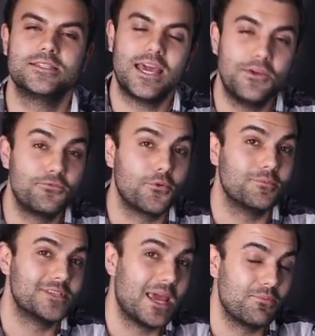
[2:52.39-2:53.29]
safe from
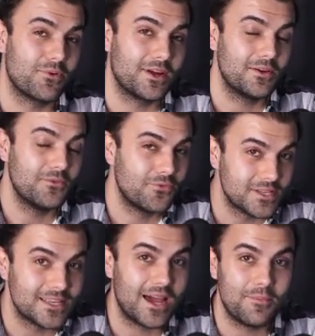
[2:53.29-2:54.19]
tapering for the
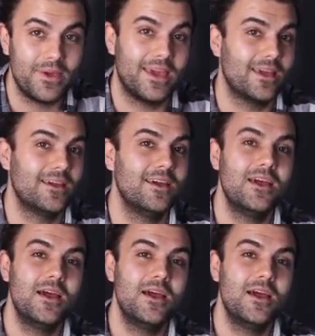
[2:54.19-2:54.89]
time being,